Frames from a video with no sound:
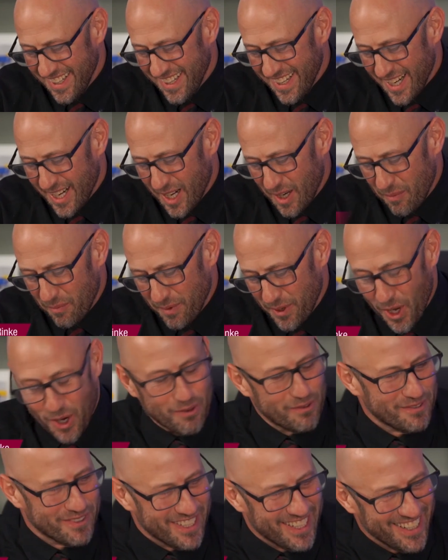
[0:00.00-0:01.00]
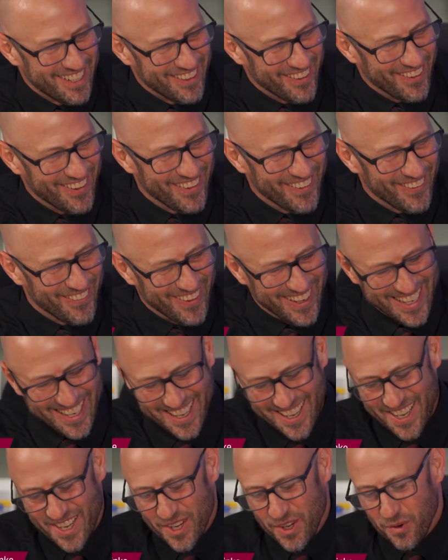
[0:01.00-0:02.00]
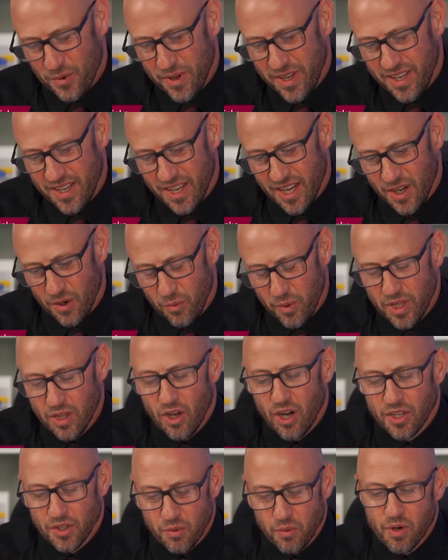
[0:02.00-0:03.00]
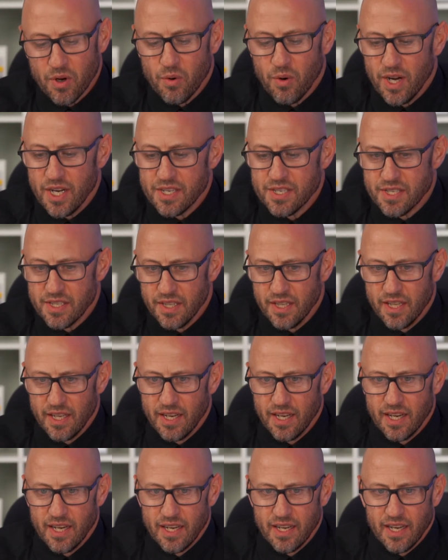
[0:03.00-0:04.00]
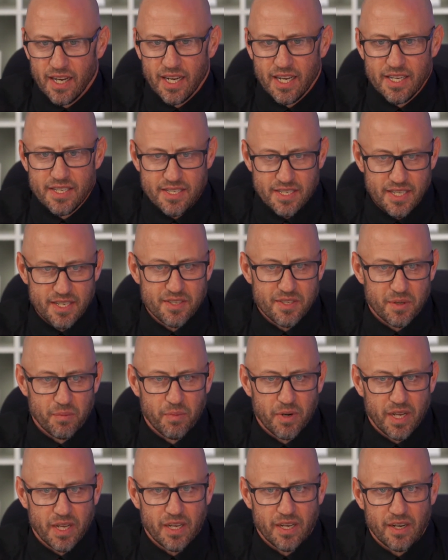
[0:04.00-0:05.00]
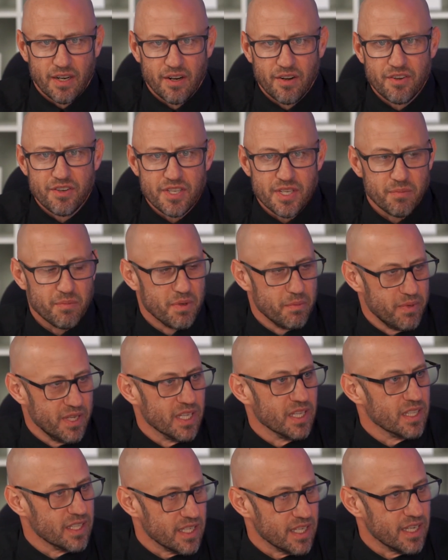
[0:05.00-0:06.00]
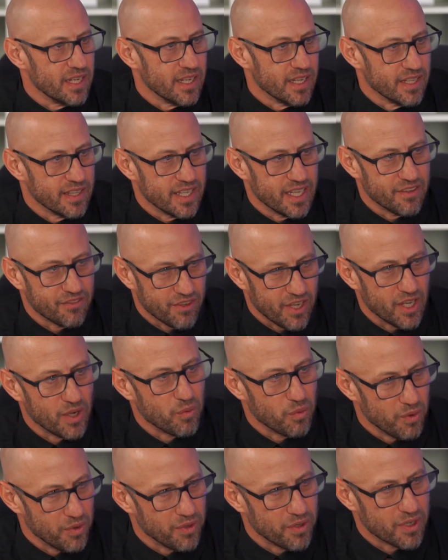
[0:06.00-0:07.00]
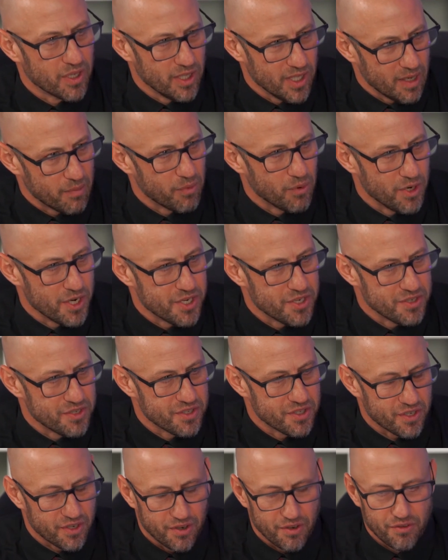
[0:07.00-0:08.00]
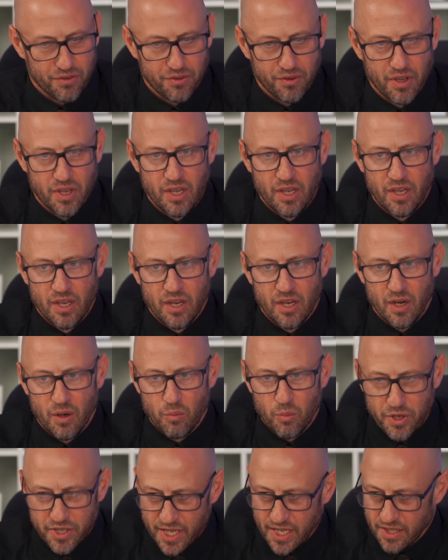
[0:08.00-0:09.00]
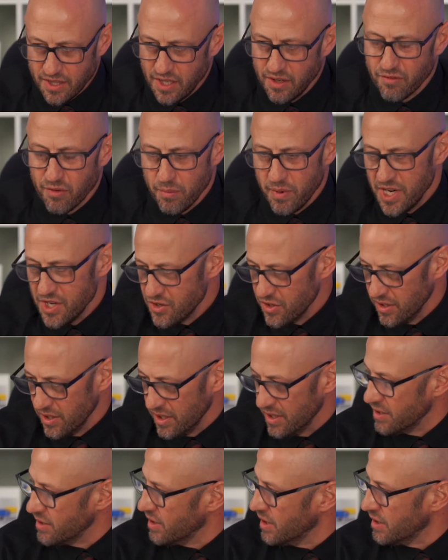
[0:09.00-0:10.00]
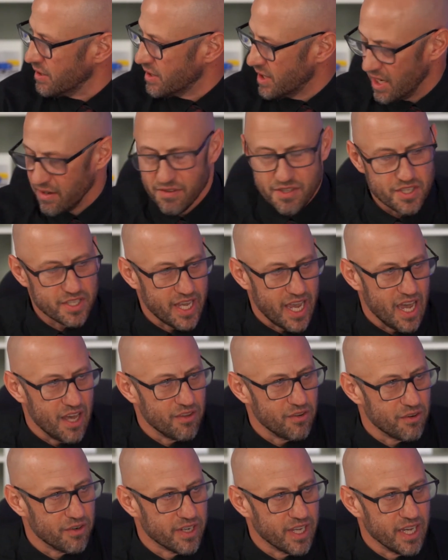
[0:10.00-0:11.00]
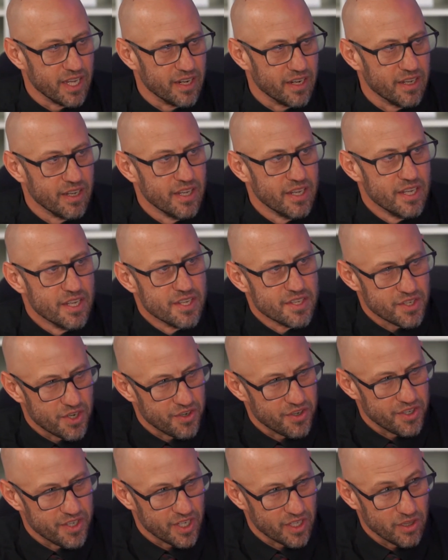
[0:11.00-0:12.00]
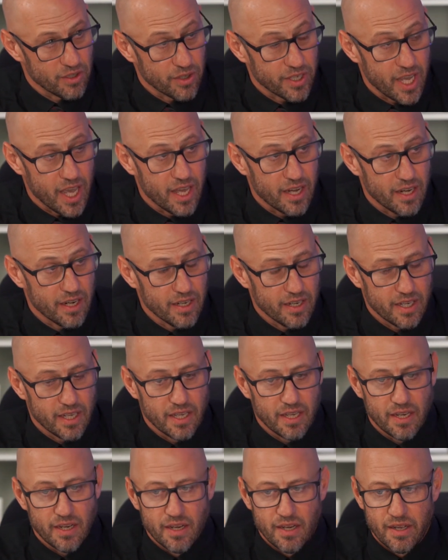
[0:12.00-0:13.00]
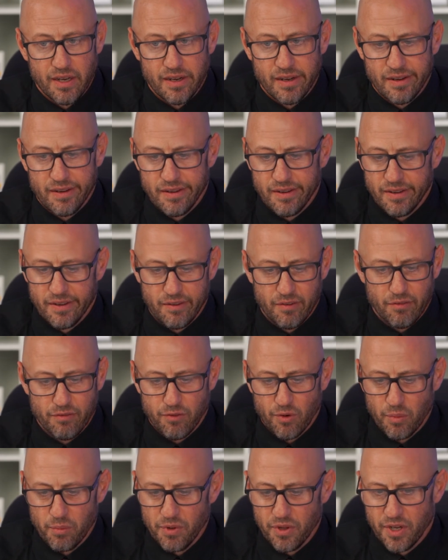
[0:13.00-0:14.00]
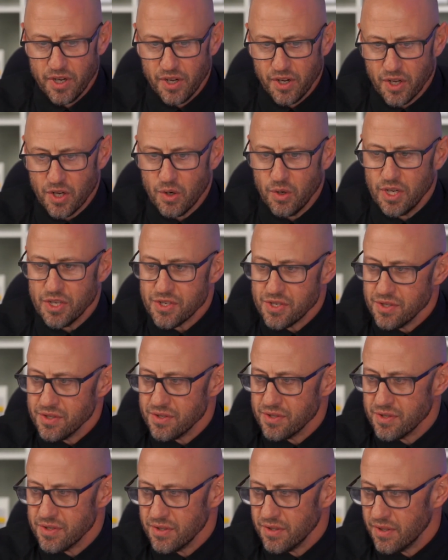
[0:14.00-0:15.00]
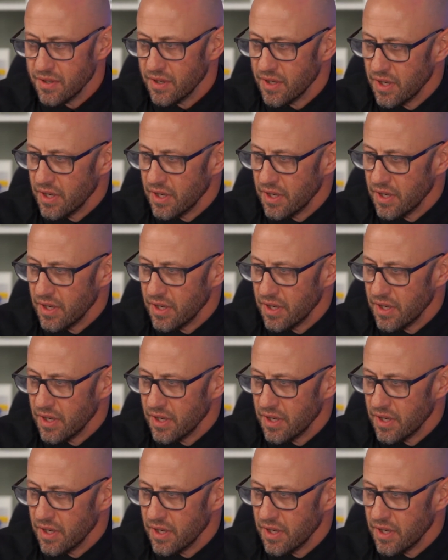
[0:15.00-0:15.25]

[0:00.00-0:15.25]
No, we log the request, and then I assign somebody on our team to be a lead, and that's kind of where the collaboration starts. We take the information that Kevin's gathered, kind of start to take a look at it, and formulate any questions, and